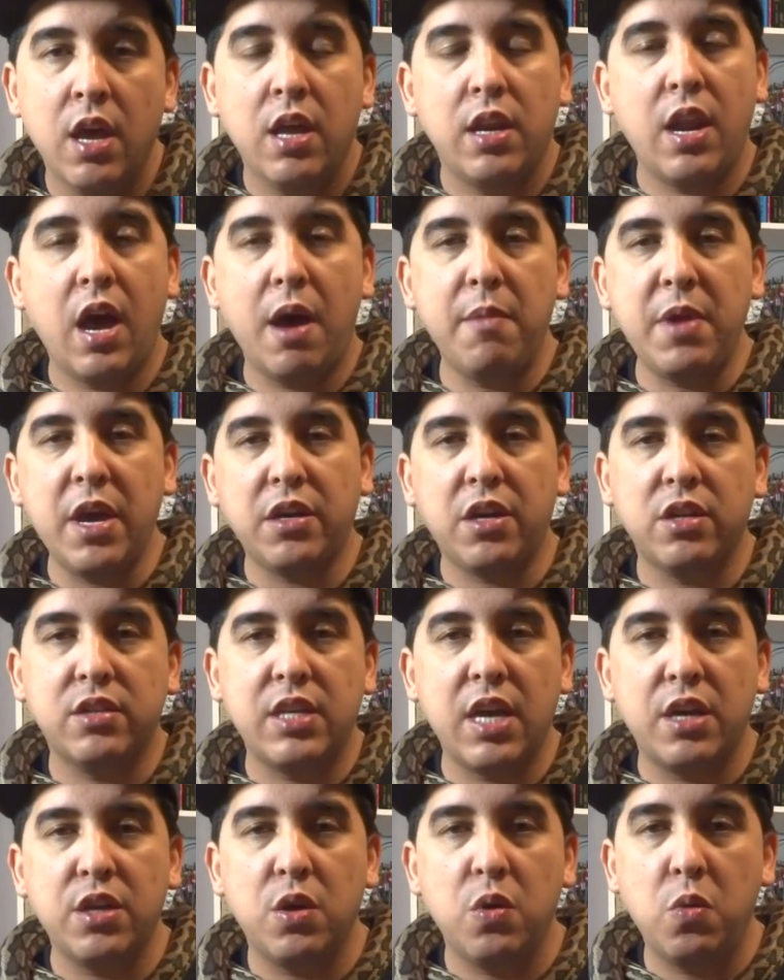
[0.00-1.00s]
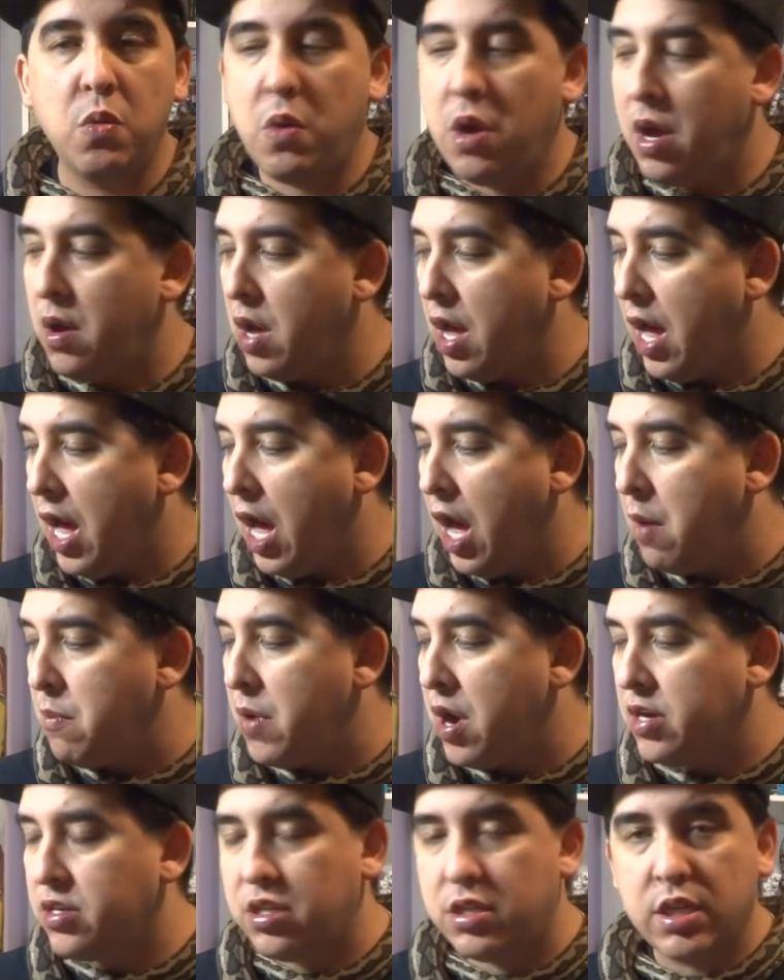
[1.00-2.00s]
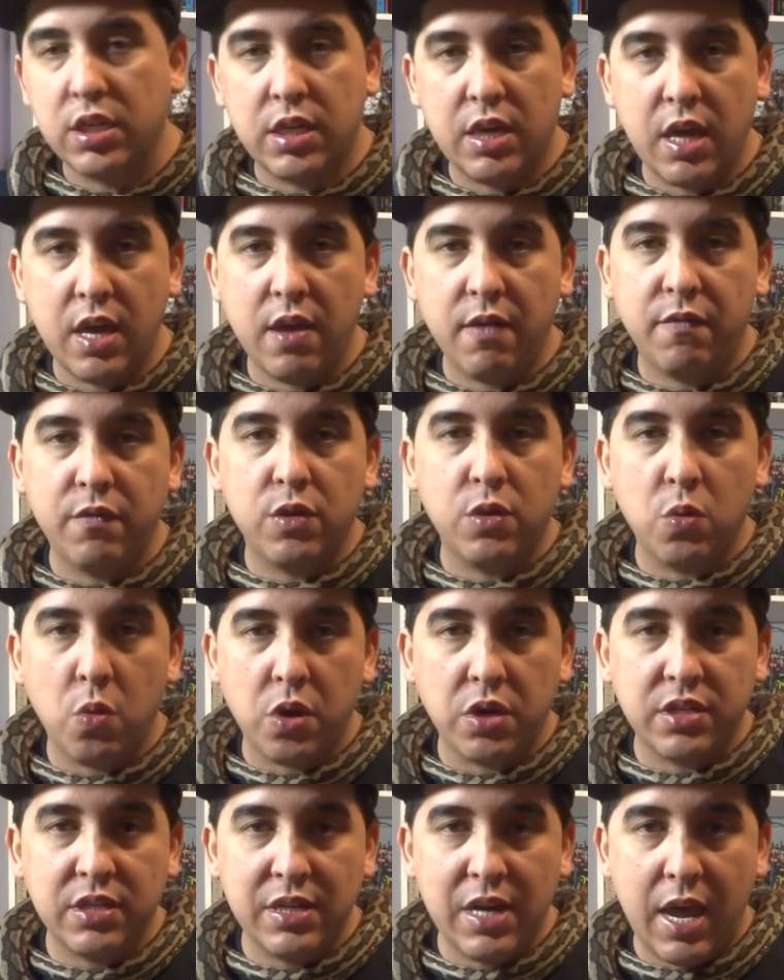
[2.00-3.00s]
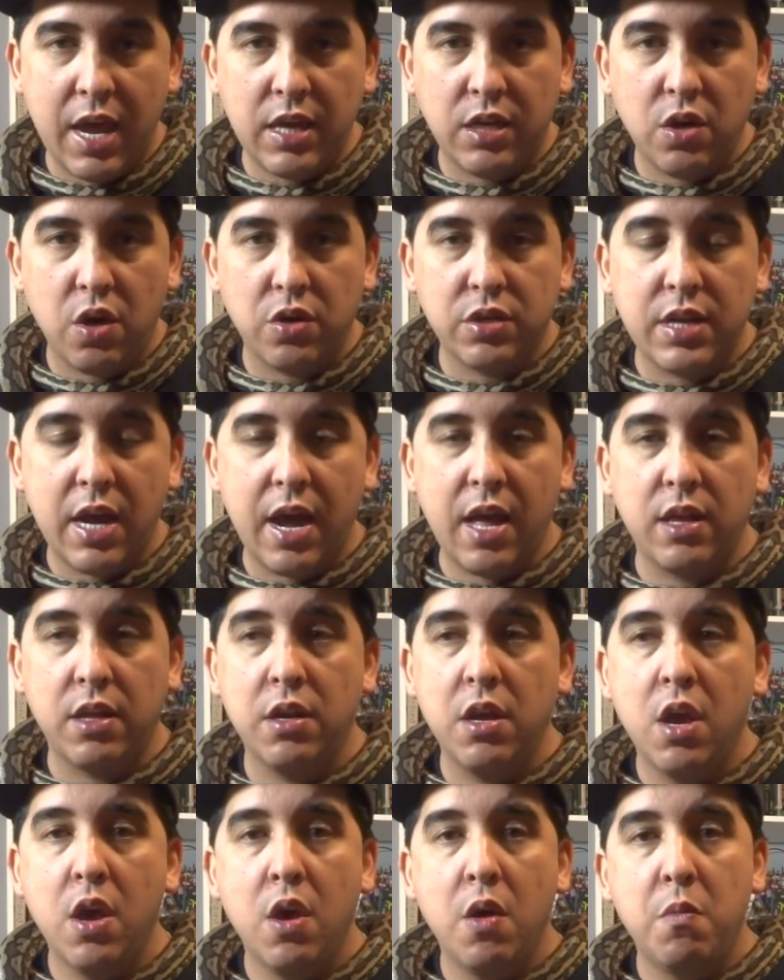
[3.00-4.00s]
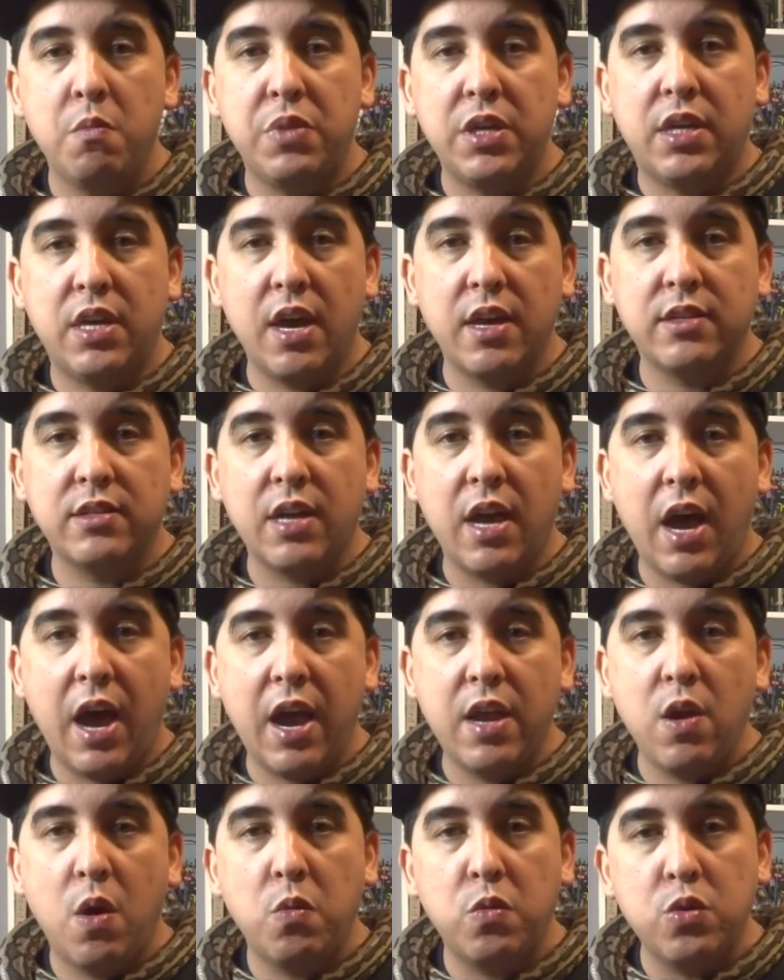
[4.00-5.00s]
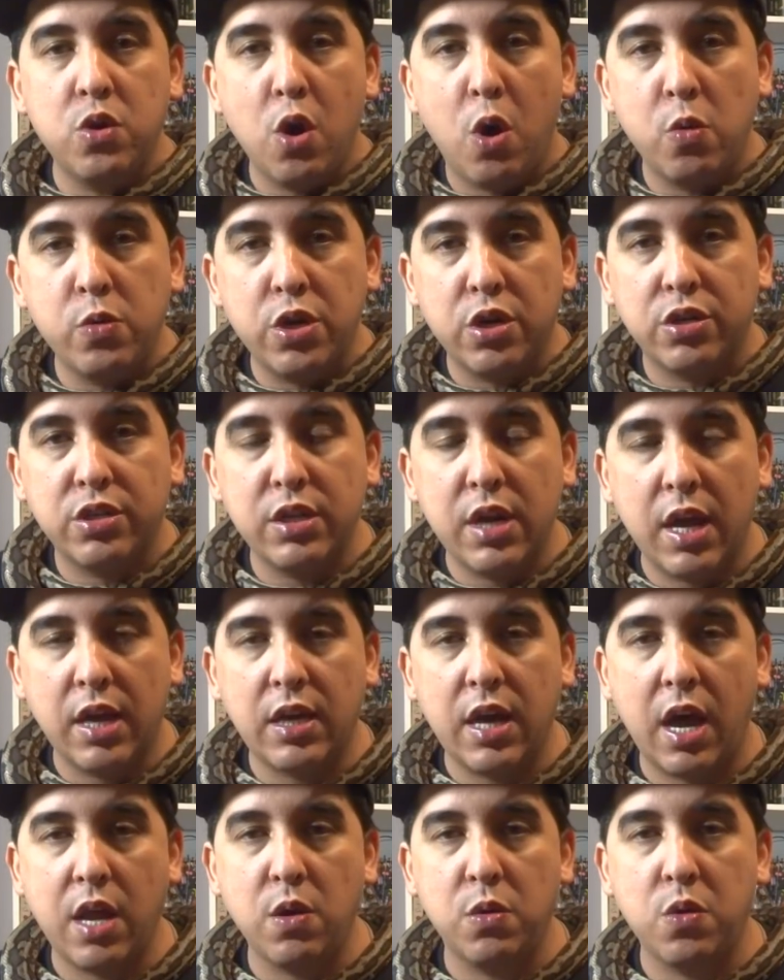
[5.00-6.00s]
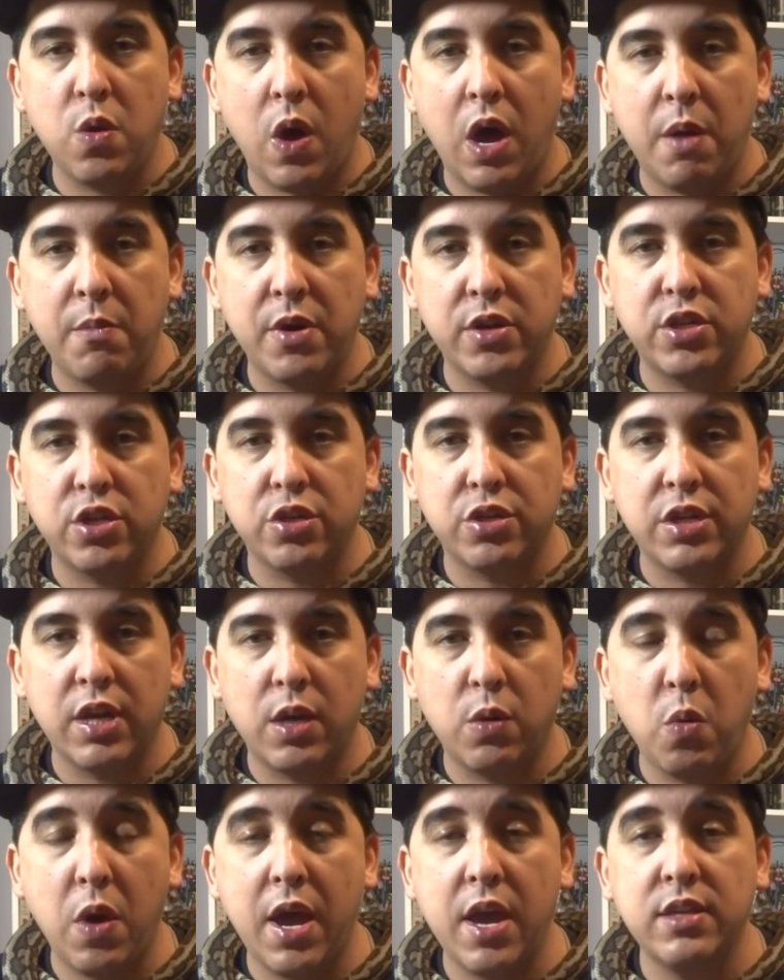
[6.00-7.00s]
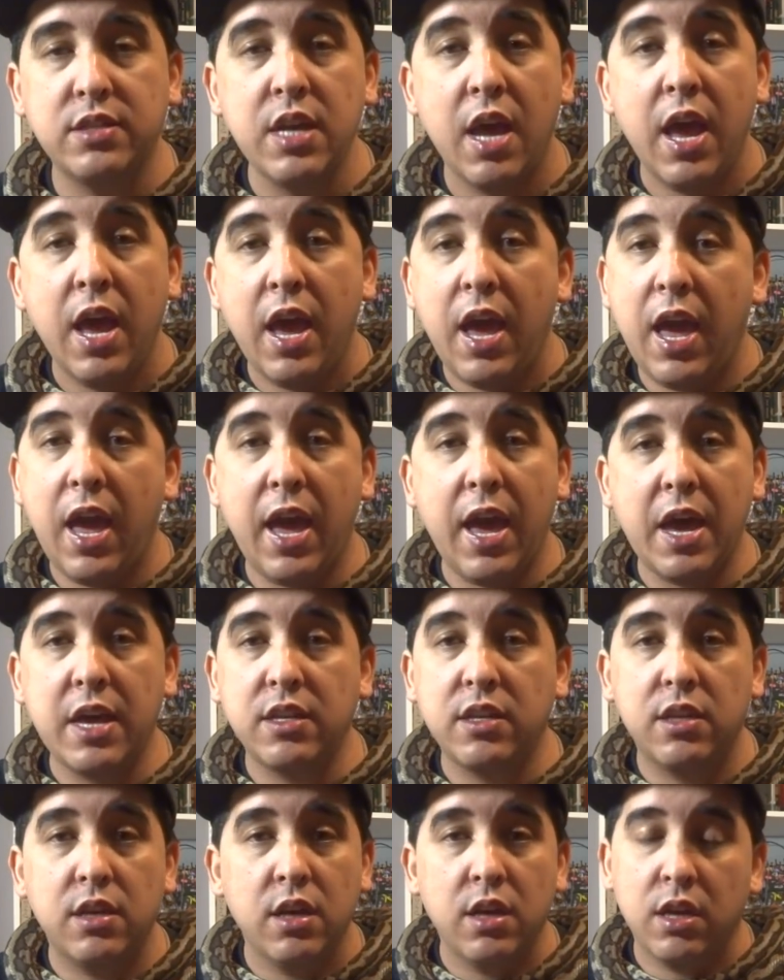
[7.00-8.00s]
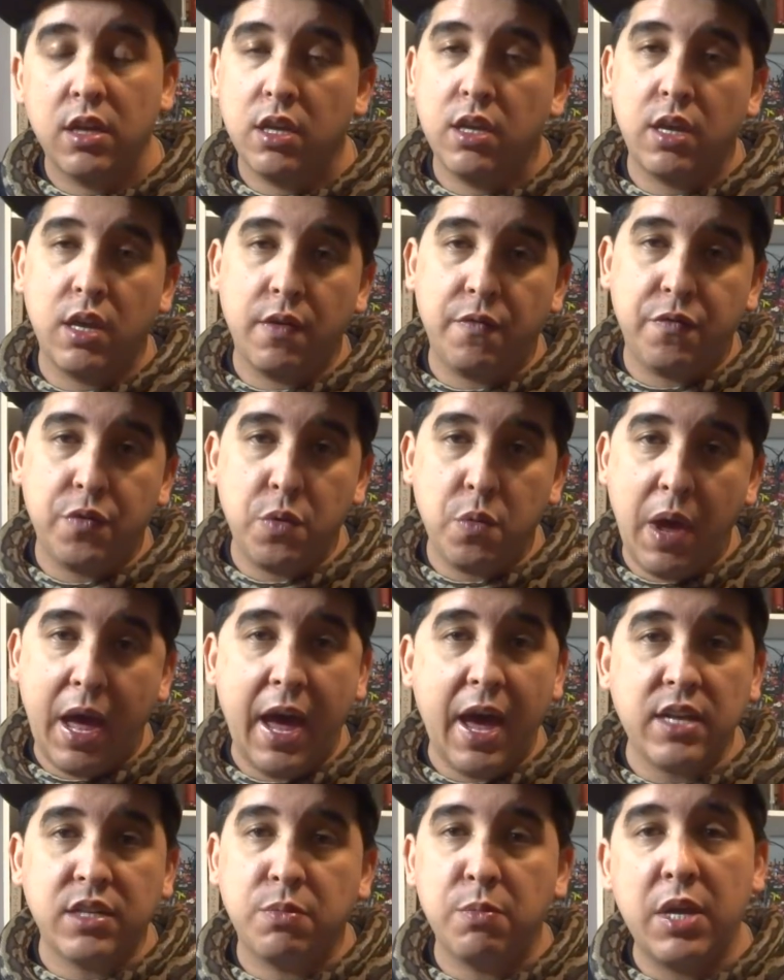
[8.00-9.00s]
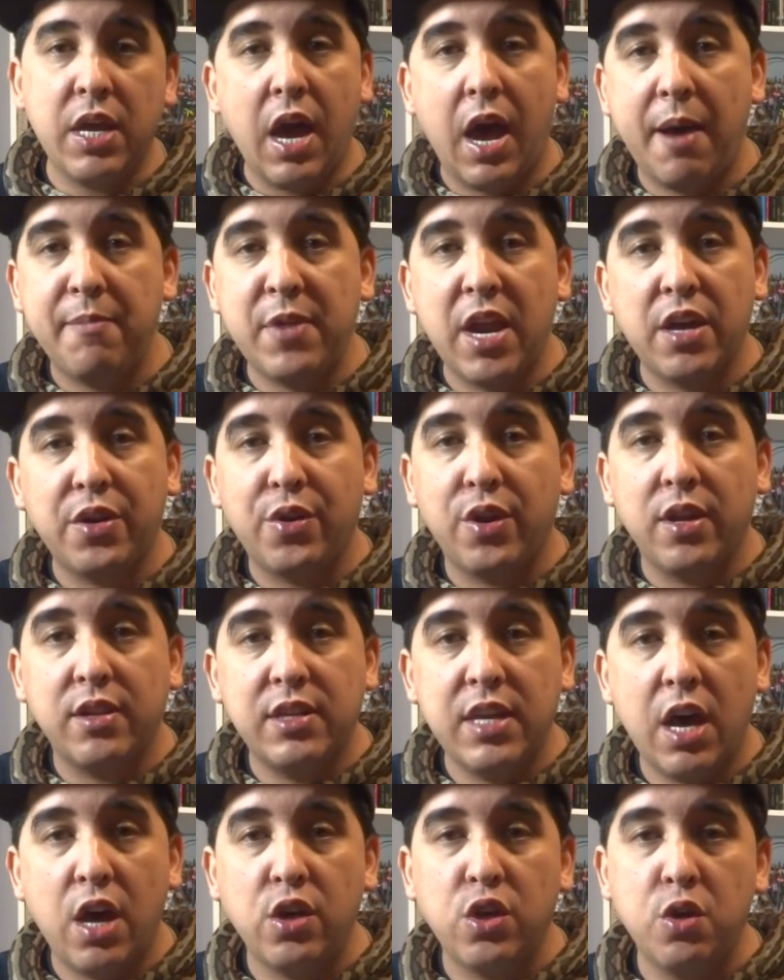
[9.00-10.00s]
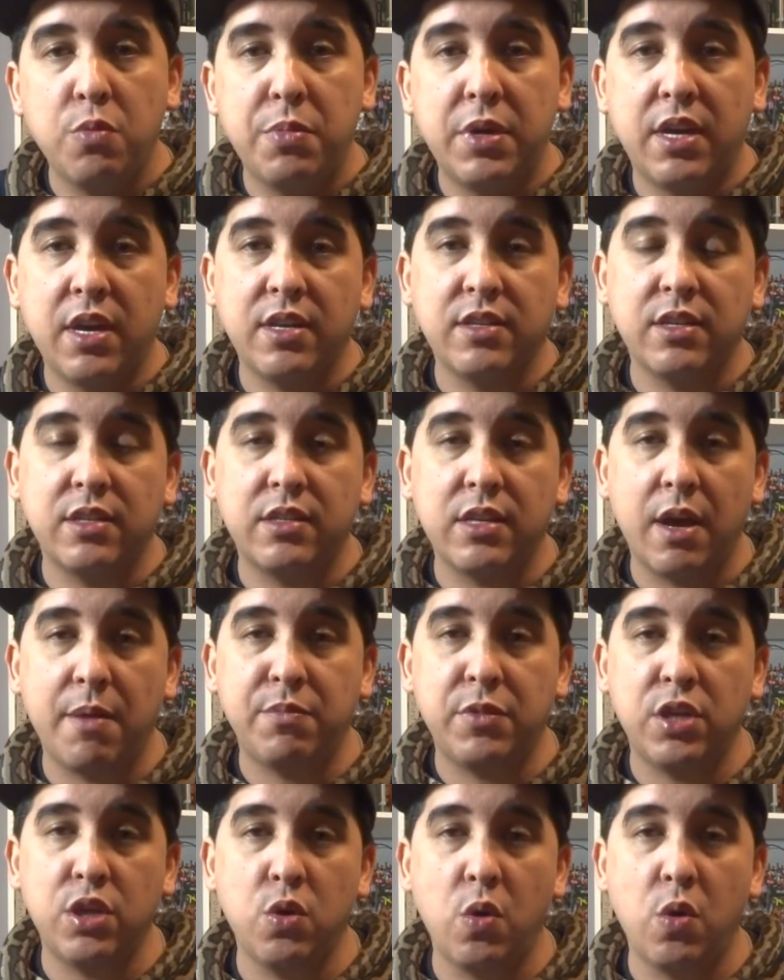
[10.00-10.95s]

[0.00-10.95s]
Now, I'm not going to tell you how much to give your snake on Tylan because I don't know your snake. I don't know how much your snake weighs. And if you ask me, I'm not going to tell you because it's up to